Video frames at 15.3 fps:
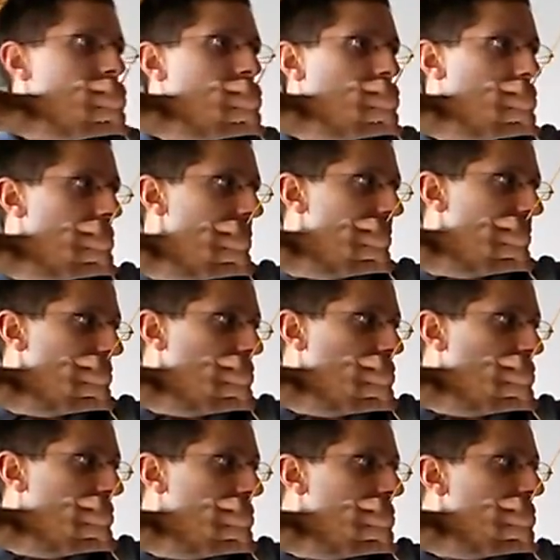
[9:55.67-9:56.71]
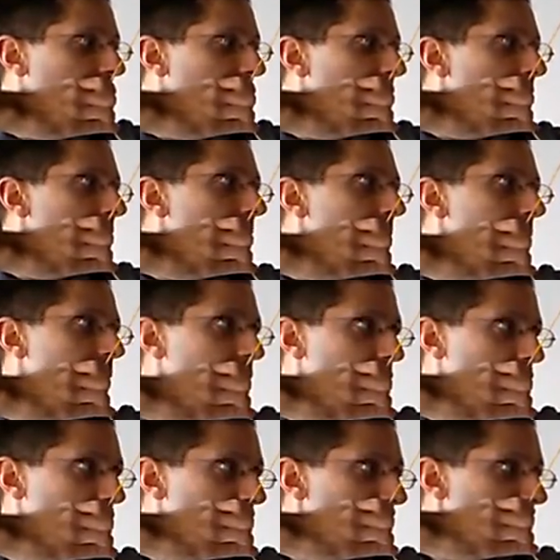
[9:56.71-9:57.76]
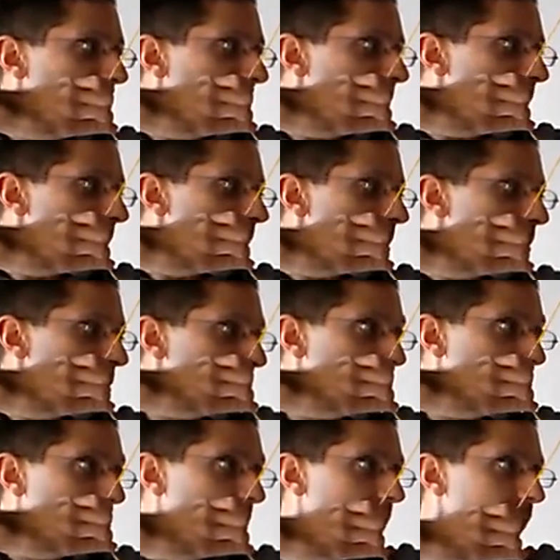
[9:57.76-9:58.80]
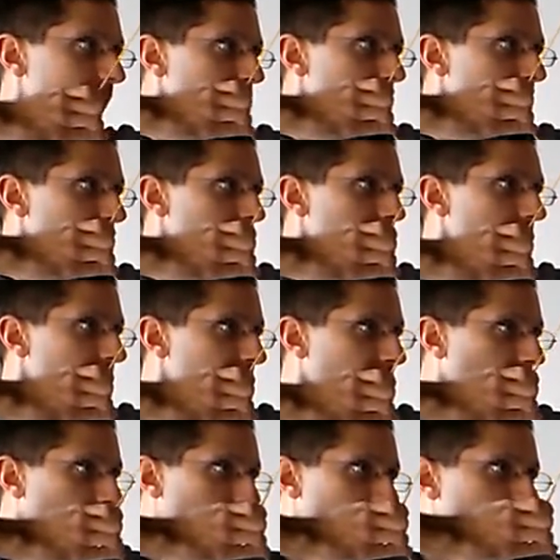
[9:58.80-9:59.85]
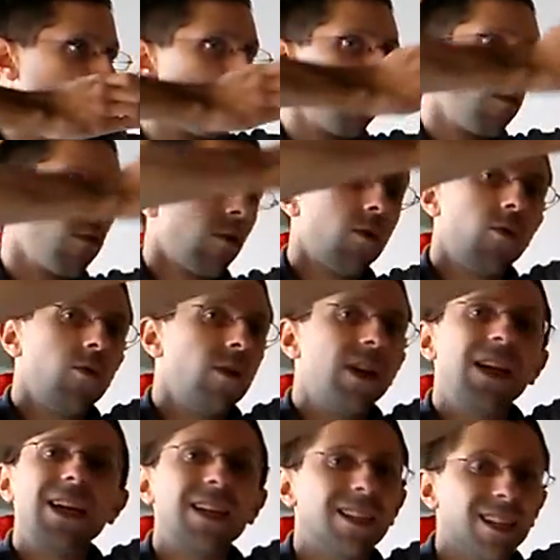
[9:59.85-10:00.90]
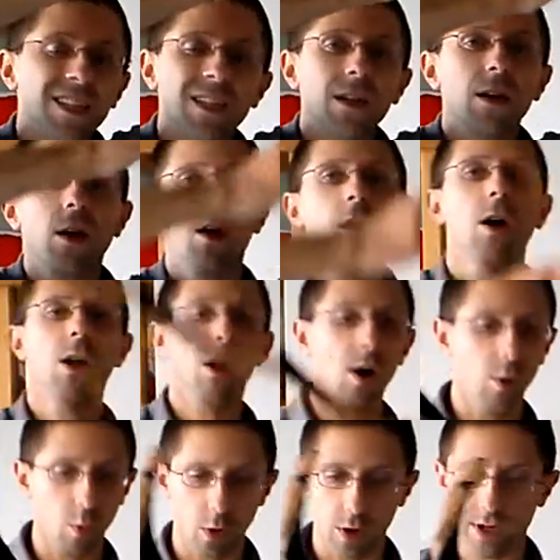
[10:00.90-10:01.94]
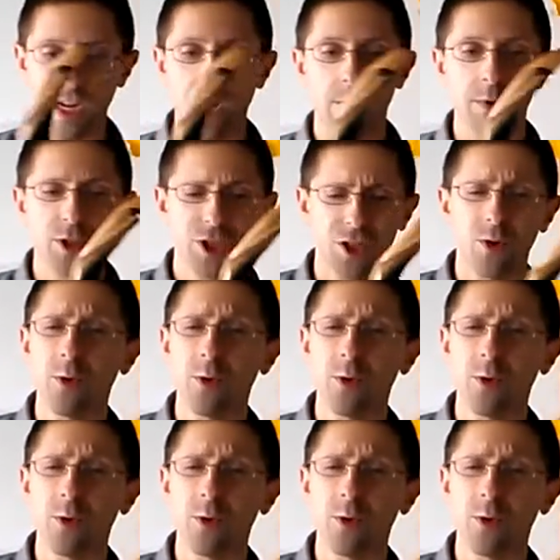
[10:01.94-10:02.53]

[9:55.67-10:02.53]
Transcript: hold it for one, two, three, four. Who needs a workout machine? Who